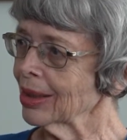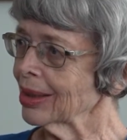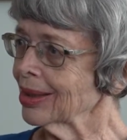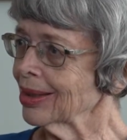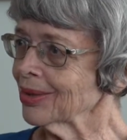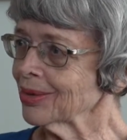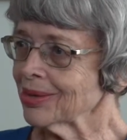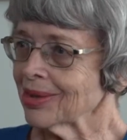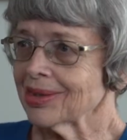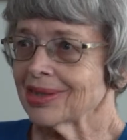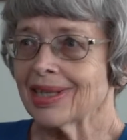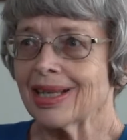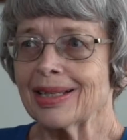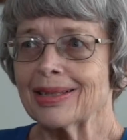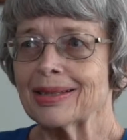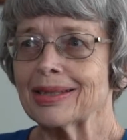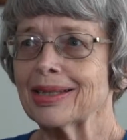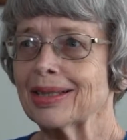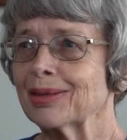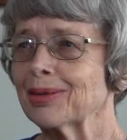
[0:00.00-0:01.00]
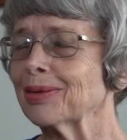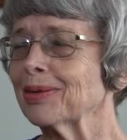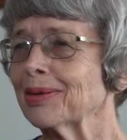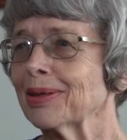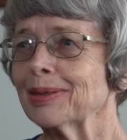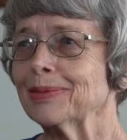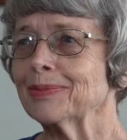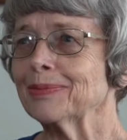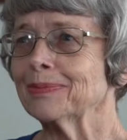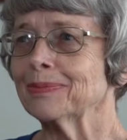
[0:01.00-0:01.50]
There's a sense that you
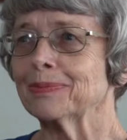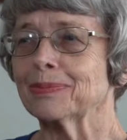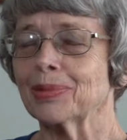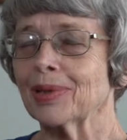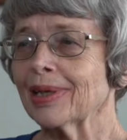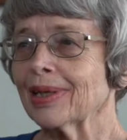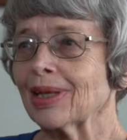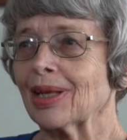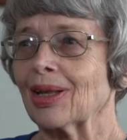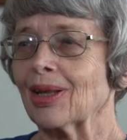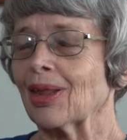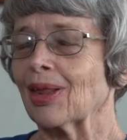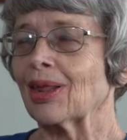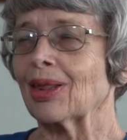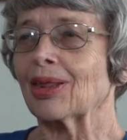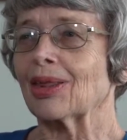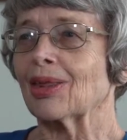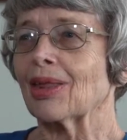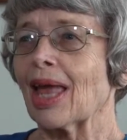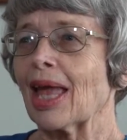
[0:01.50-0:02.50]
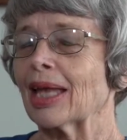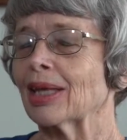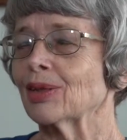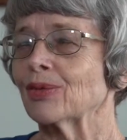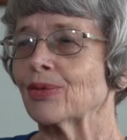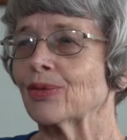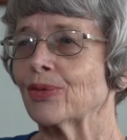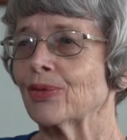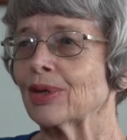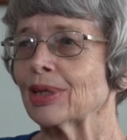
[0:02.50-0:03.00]
can breathe
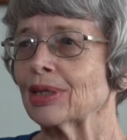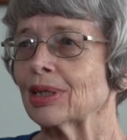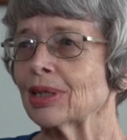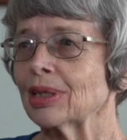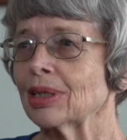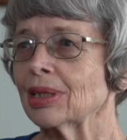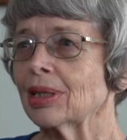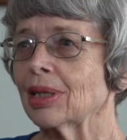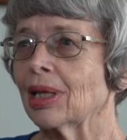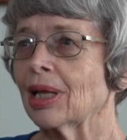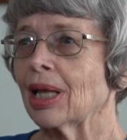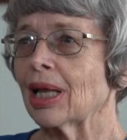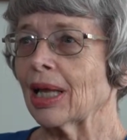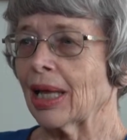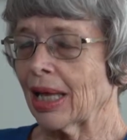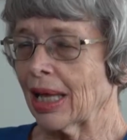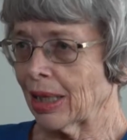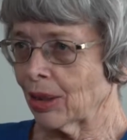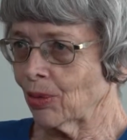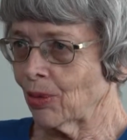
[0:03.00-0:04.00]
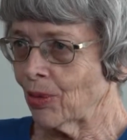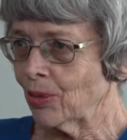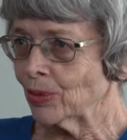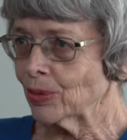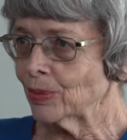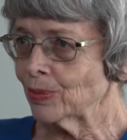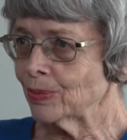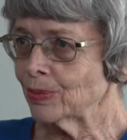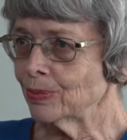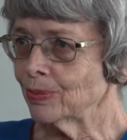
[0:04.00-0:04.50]
and feel at
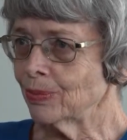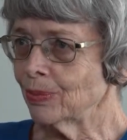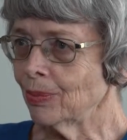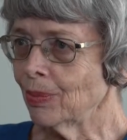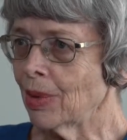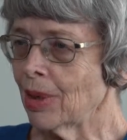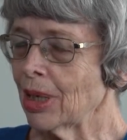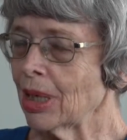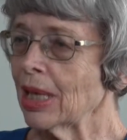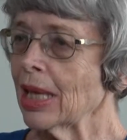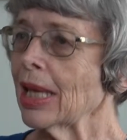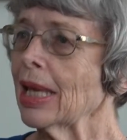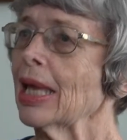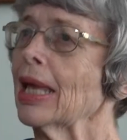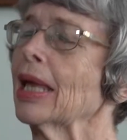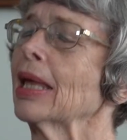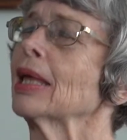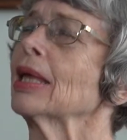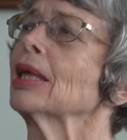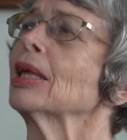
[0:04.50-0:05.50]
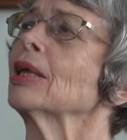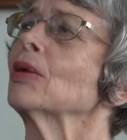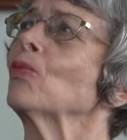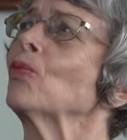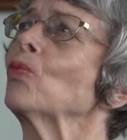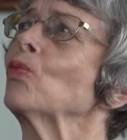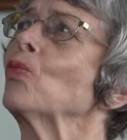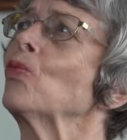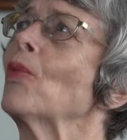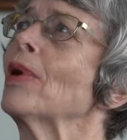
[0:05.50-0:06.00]
home.
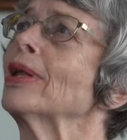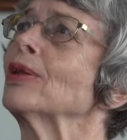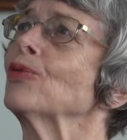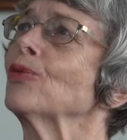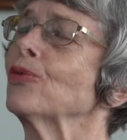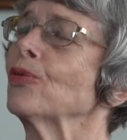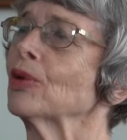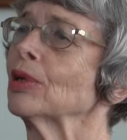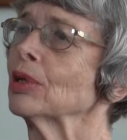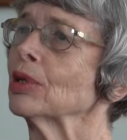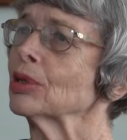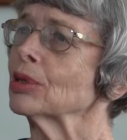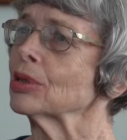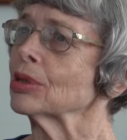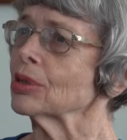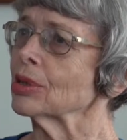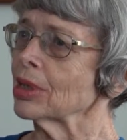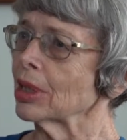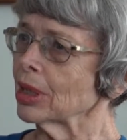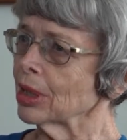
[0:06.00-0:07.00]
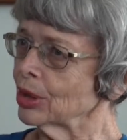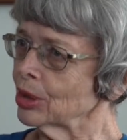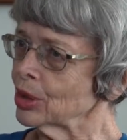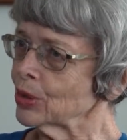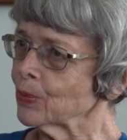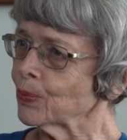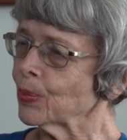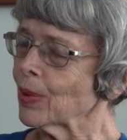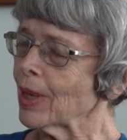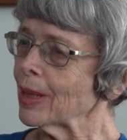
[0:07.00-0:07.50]
One feels
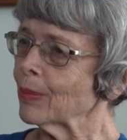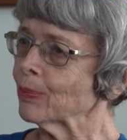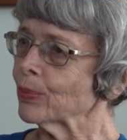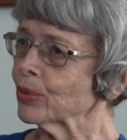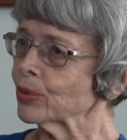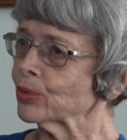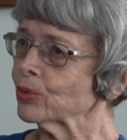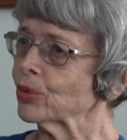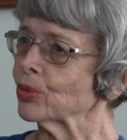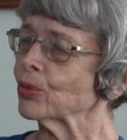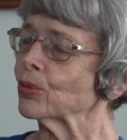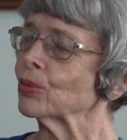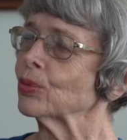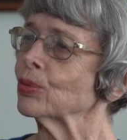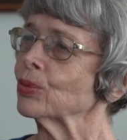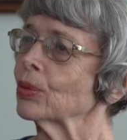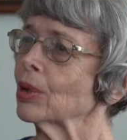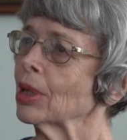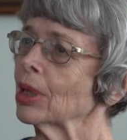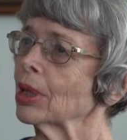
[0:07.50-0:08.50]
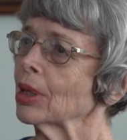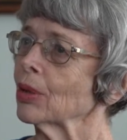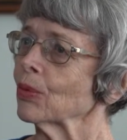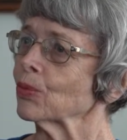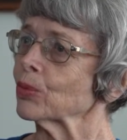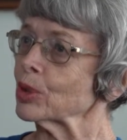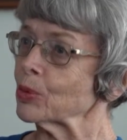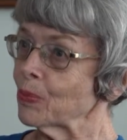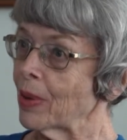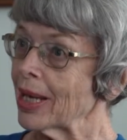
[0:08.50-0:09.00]
it's proper to
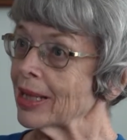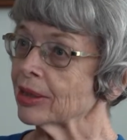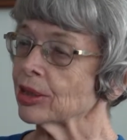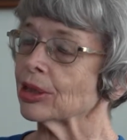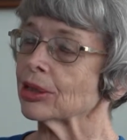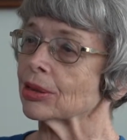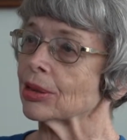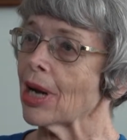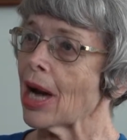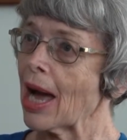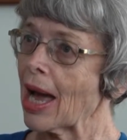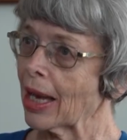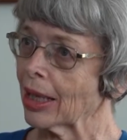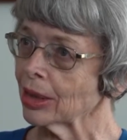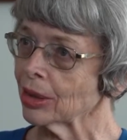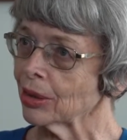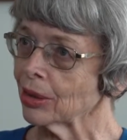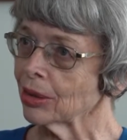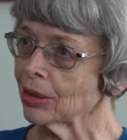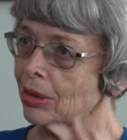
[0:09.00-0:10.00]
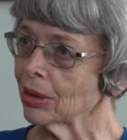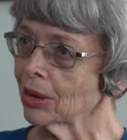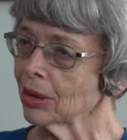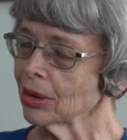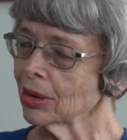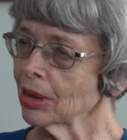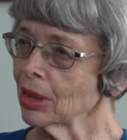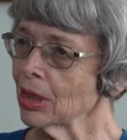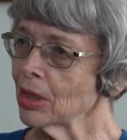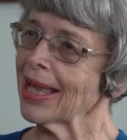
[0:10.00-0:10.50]
respond in kind
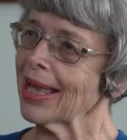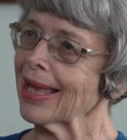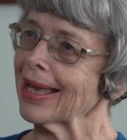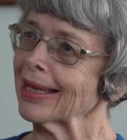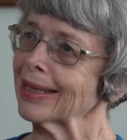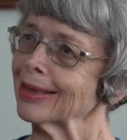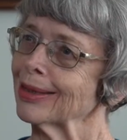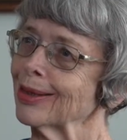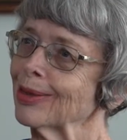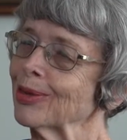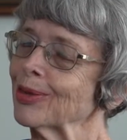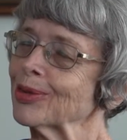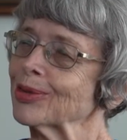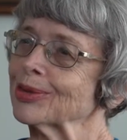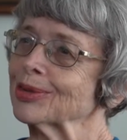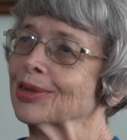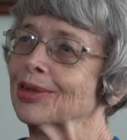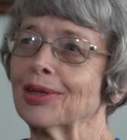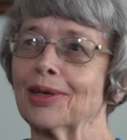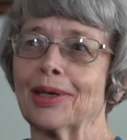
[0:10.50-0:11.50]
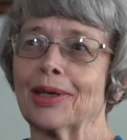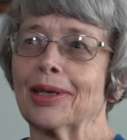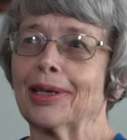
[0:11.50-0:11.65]
and look